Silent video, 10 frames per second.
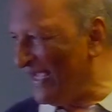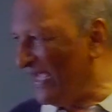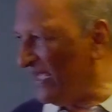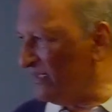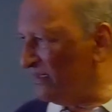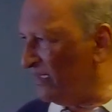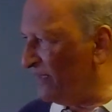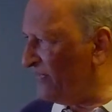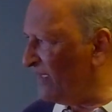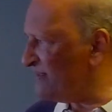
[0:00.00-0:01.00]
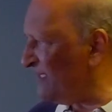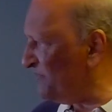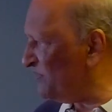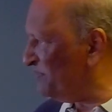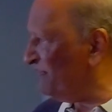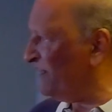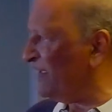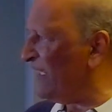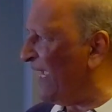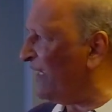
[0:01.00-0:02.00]
And uh, they seemed to be
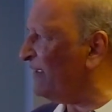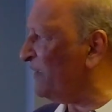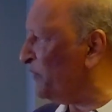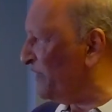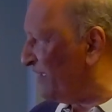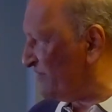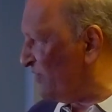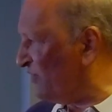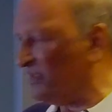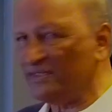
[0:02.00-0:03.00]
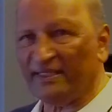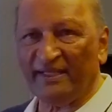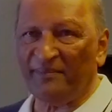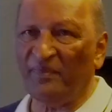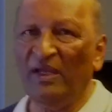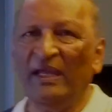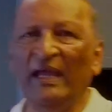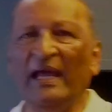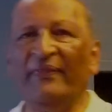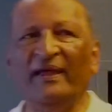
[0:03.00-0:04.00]
very angry with us all the time.
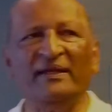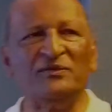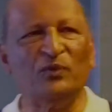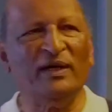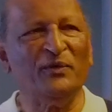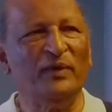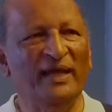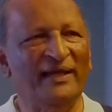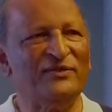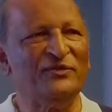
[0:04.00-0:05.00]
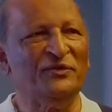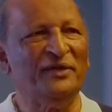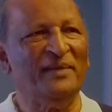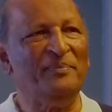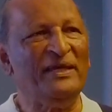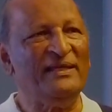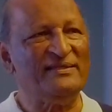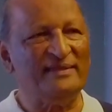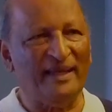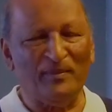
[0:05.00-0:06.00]
And that is why we had to
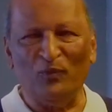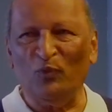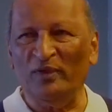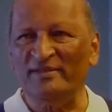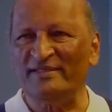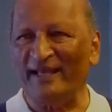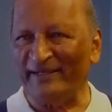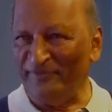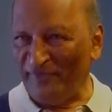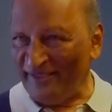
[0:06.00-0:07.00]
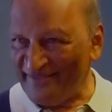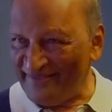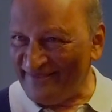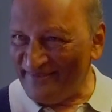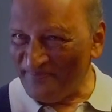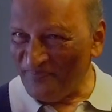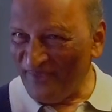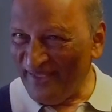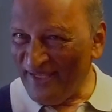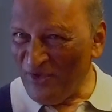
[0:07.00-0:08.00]
appease them with sacrifices.
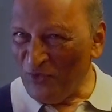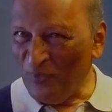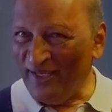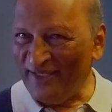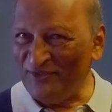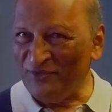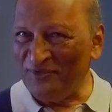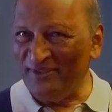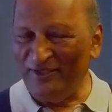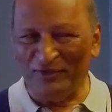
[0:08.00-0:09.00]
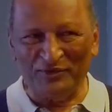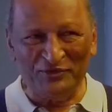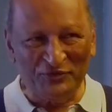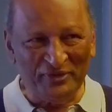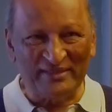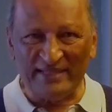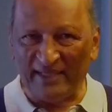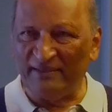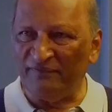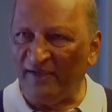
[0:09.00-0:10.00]
We had to, you know, do the
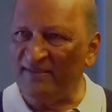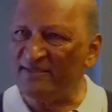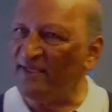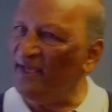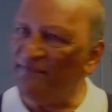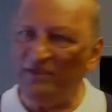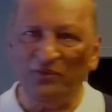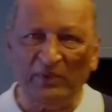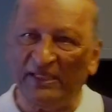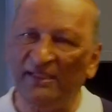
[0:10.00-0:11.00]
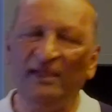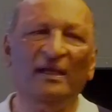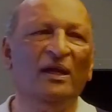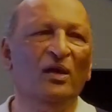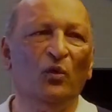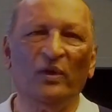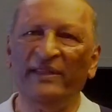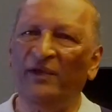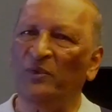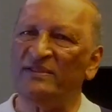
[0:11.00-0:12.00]
sacrifices every week, whether
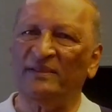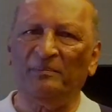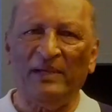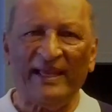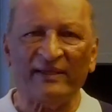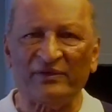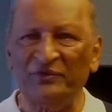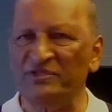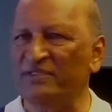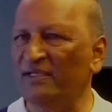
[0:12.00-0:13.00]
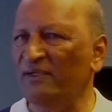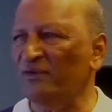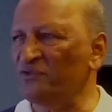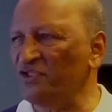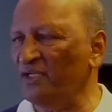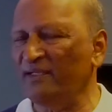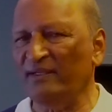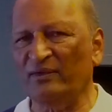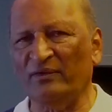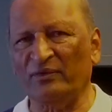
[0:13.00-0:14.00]
it was a black rooster or
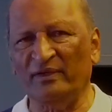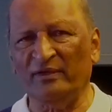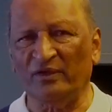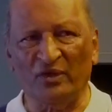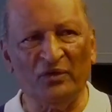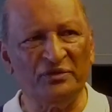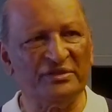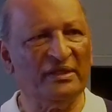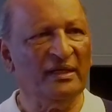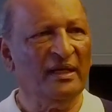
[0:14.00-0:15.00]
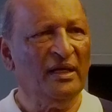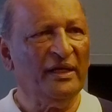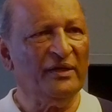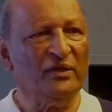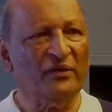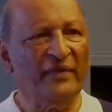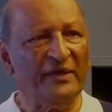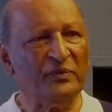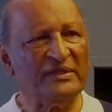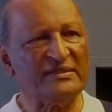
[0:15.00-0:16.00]
chicken or, or goat. You know,
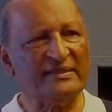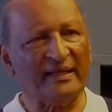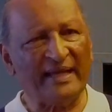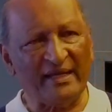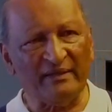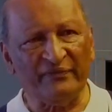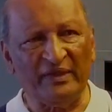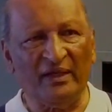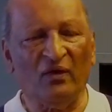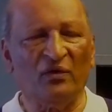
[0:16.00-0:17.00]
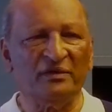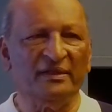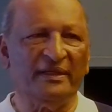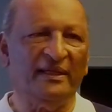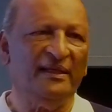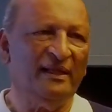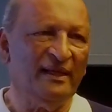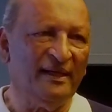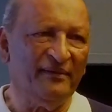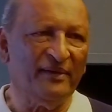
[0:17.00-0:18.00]
that was kind of the ordinary
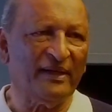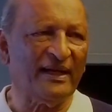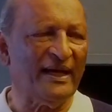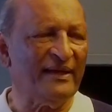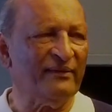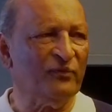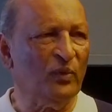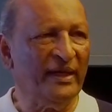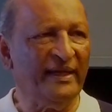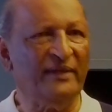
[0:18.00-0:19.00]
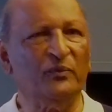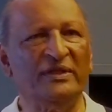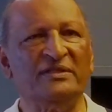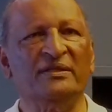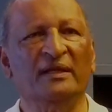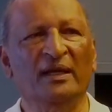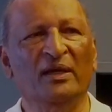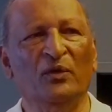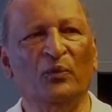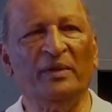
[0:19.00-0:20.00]
uh, kind of way in which
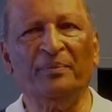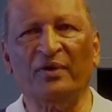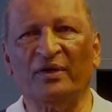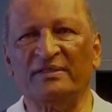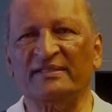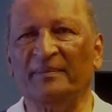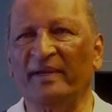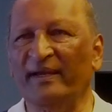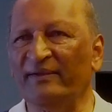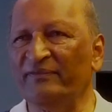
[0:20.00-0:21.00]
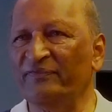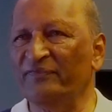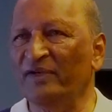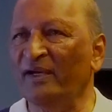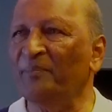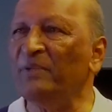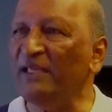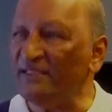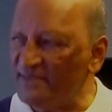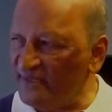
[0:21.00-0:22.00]
we brought some kind of uh,
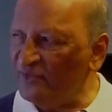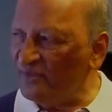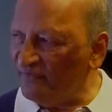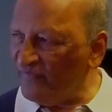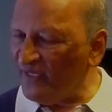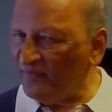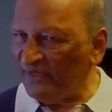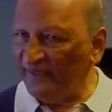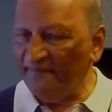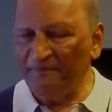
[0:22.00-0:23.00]
peace into the family.